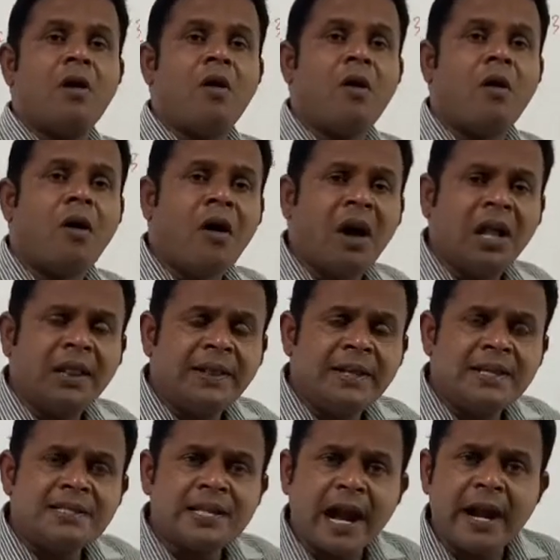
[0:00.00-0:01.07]
All
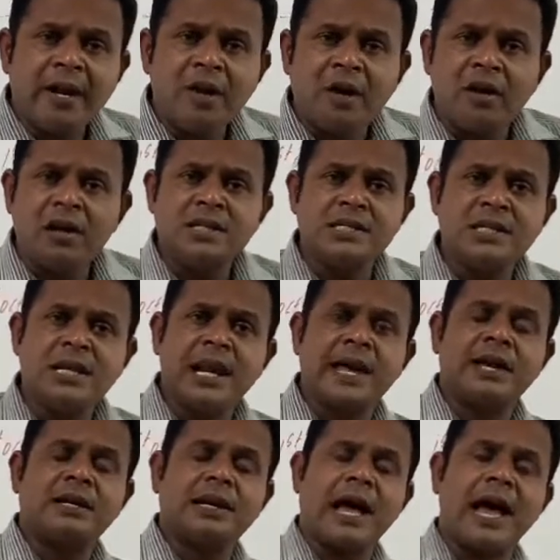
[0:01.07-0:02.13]
these ideology,
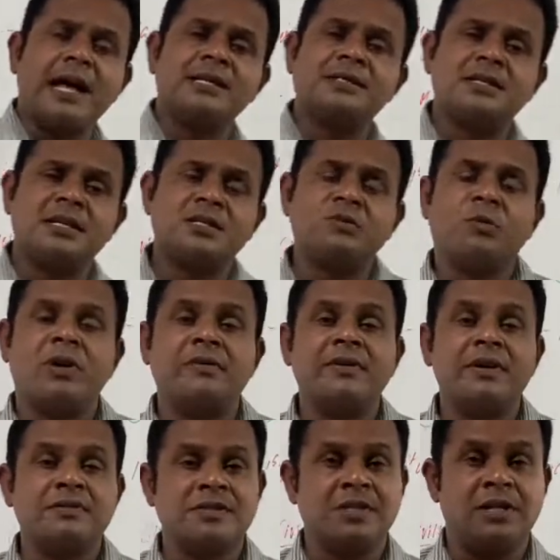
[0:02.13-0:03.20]
like as just what we
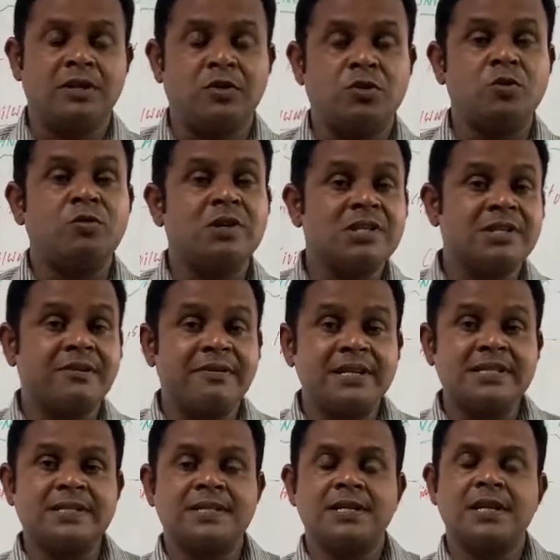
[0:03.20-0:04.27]
have seen, towards the
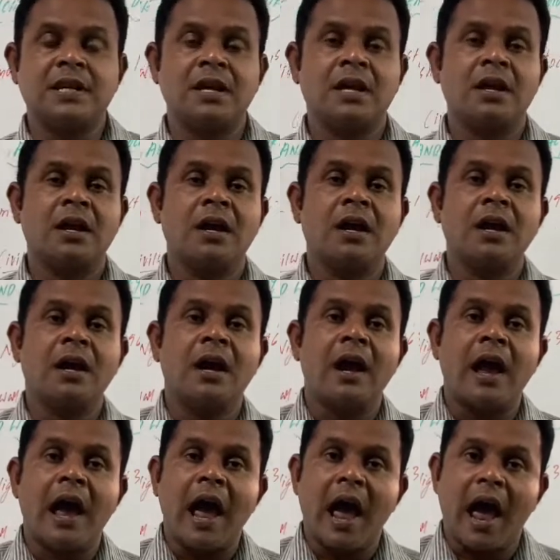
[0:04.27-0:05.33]
west,
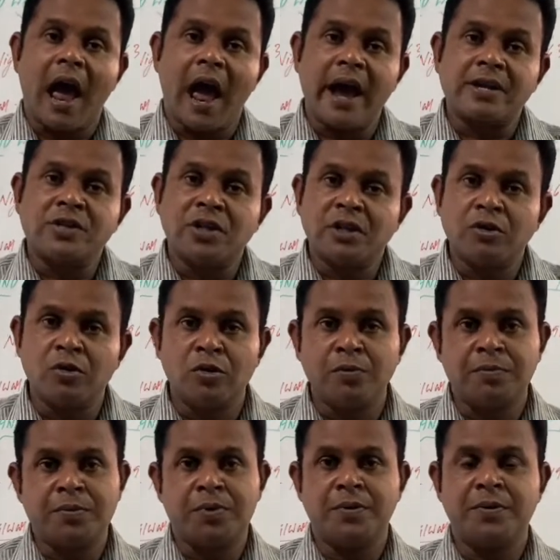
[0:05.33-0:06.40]
Action
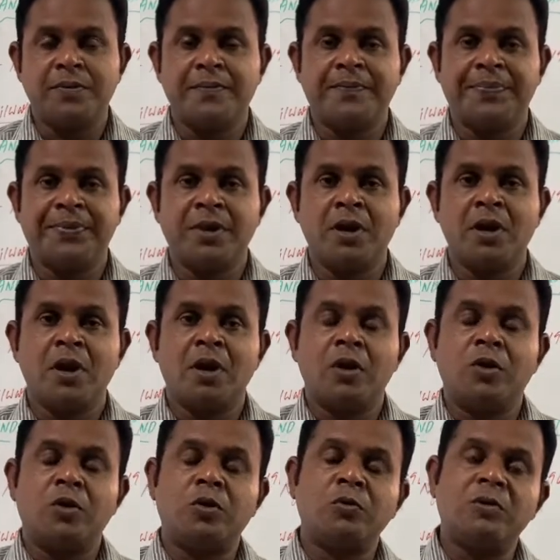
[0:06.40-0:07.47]
Group,
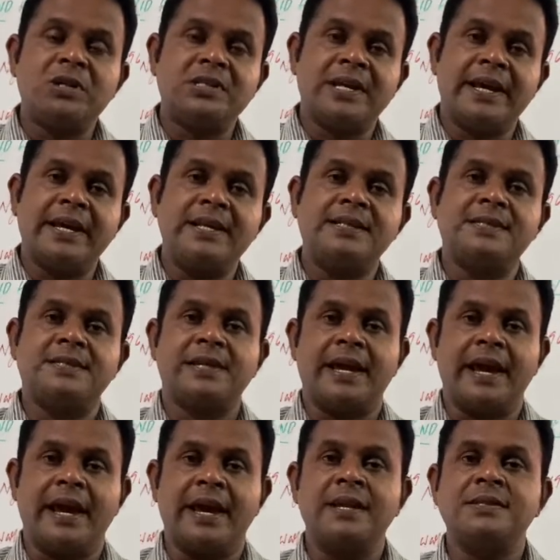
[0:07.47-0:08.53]
towards the east,
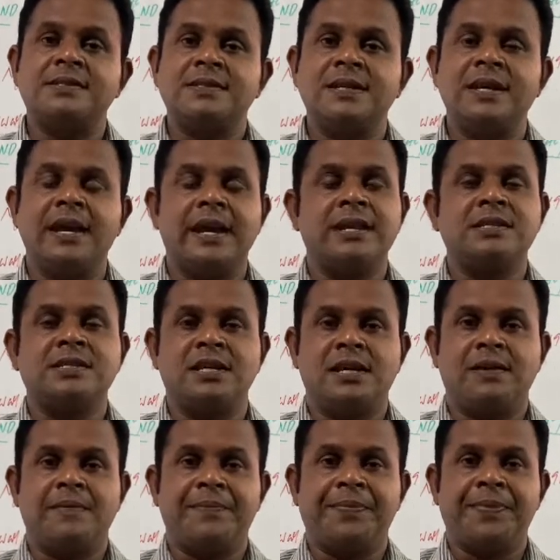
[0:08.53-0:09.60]

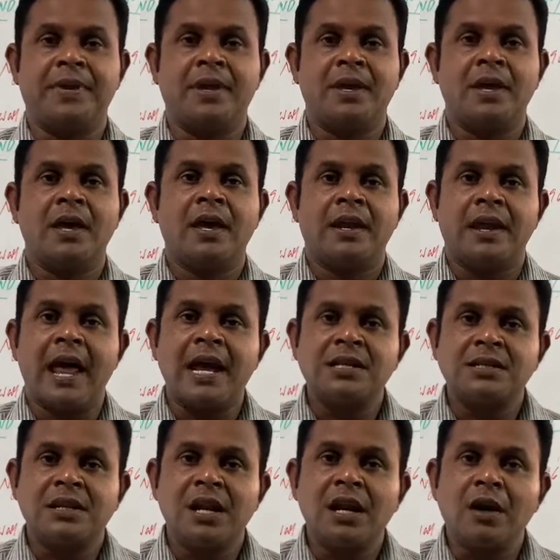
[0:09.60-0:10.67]
NCNC,
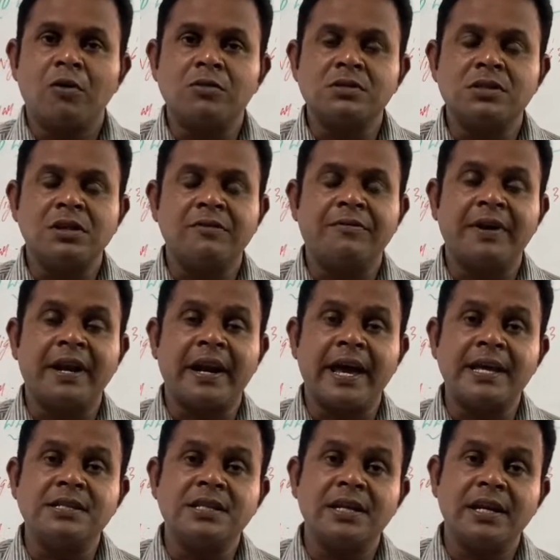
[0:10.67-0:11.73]
National Council for
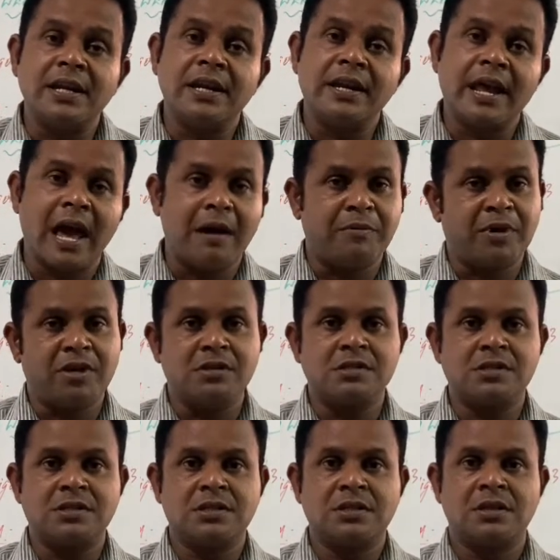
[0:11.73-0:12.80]
Nigerian Cameroons,